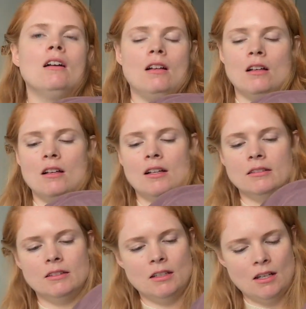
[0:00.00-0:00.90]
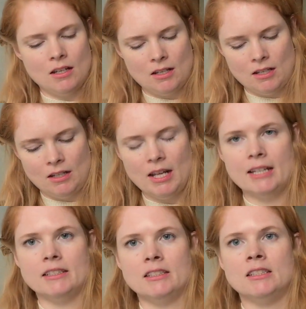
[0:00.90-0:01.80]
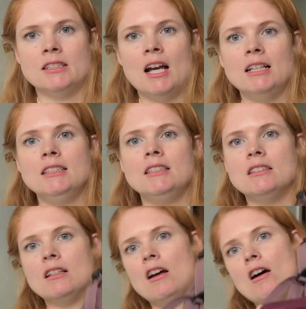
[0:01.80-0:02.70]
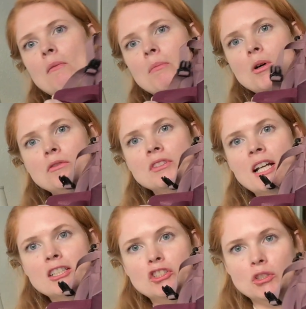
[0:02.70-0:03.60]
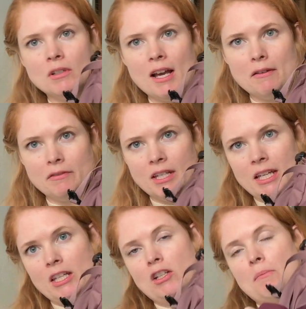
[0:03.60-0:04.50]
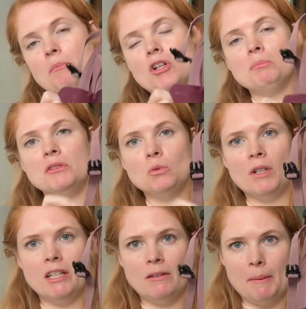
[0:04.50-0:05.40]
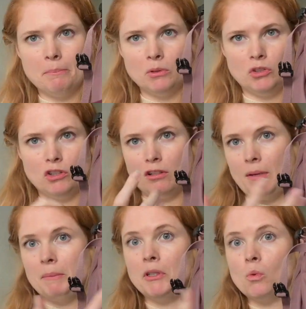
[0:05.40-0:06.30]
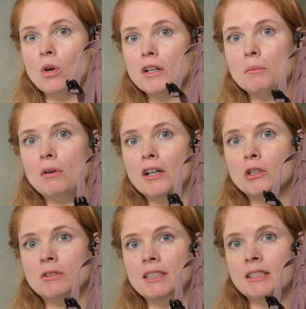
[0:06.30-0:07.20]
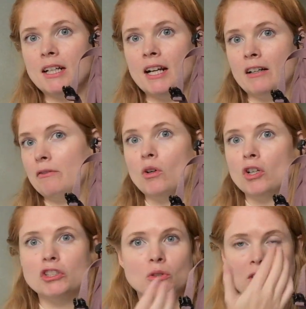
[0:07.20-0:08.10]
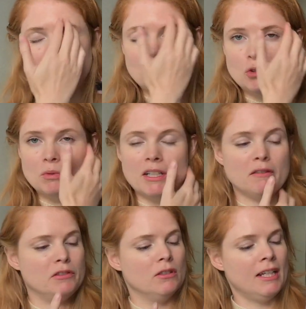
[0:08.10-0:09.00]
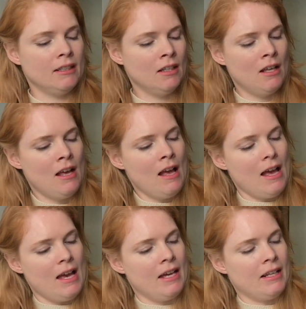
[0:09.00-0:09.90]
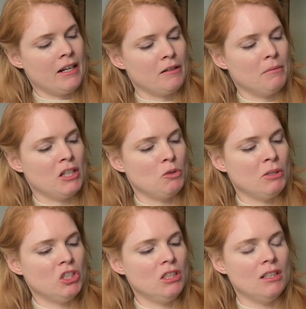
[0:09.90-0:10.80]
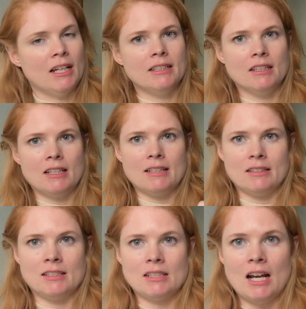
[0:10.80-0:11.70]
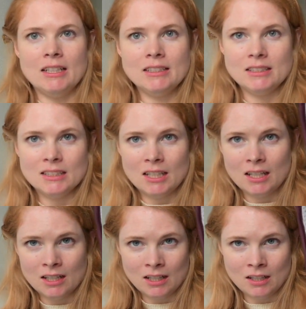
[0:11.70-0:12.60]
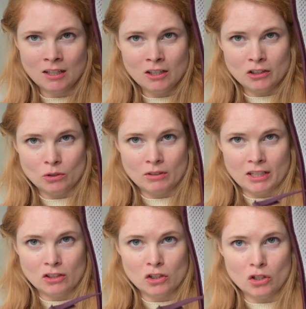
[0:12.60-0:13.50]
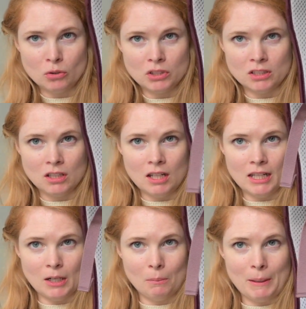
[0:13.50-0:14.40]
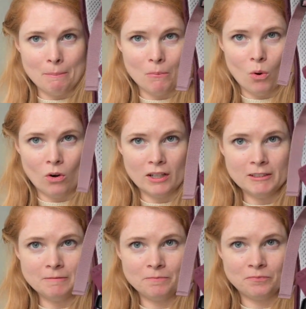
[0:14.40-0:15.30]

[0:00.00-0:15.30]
and then at the sides, on both sides, you have a compartment where you can put maybe your water bottle in there. Of course you can choose whatever you like, and I especially like that at the sides you can close it a little bit more.